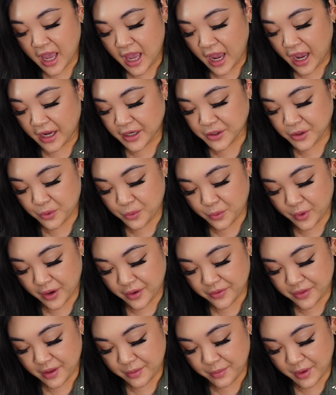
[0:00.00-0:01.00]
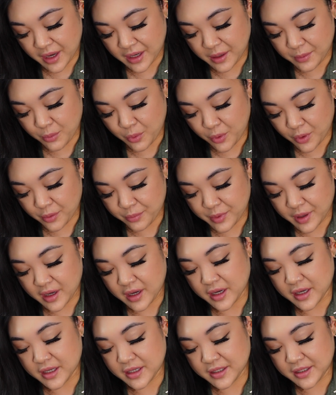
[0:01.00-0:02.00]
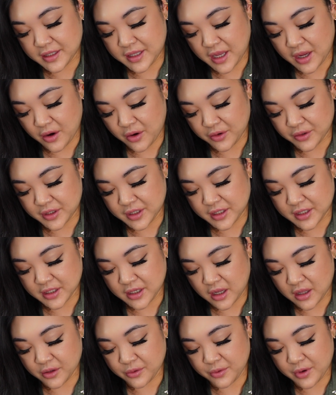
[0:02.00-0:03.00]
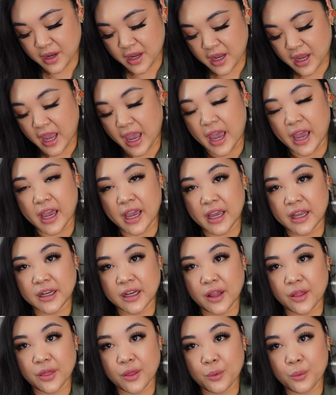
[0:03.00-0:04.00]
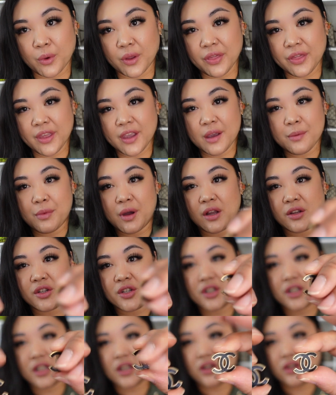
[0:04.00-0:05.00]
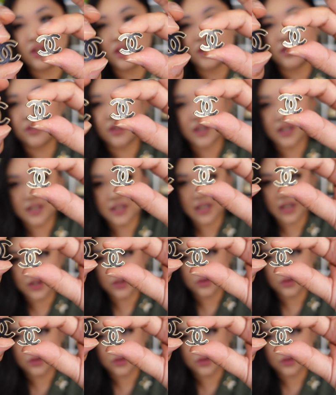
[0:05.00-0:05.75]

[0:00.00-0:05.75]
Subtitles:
I don't wear them anymore because they are discoloring, and the one thing about Chanel earrings that